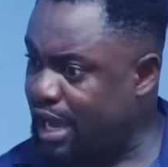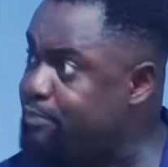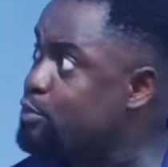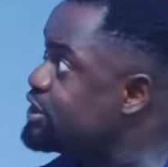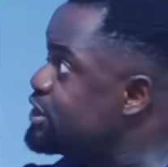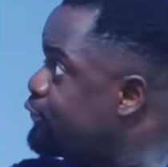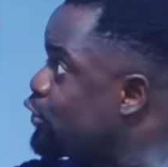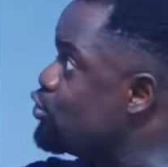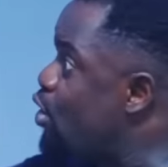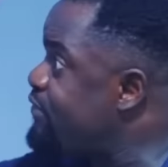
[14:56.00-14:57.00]
I've been waiting for
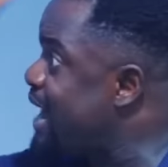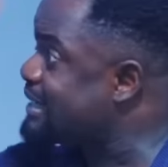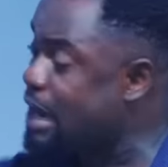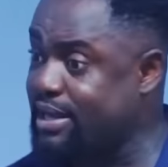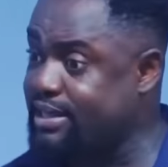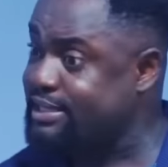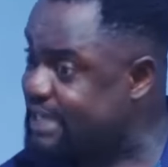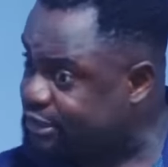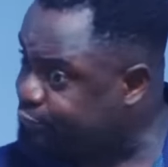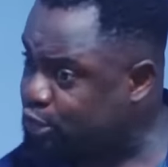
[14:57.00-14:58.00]
you over an hour, then
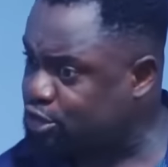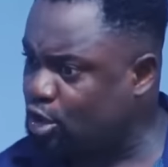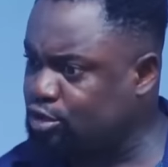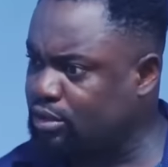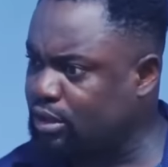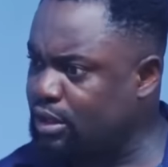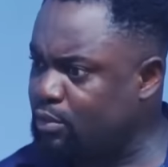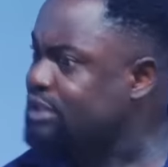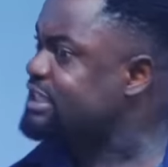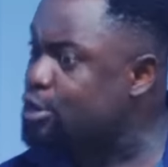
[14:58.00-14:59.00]
yet the food is not done.
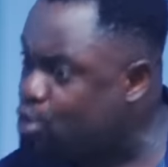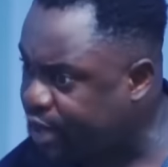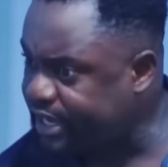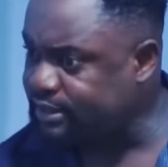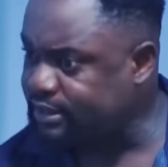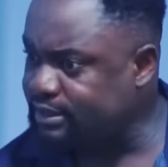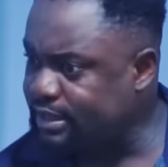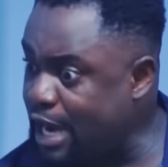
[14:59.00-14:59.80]
What are you cooking?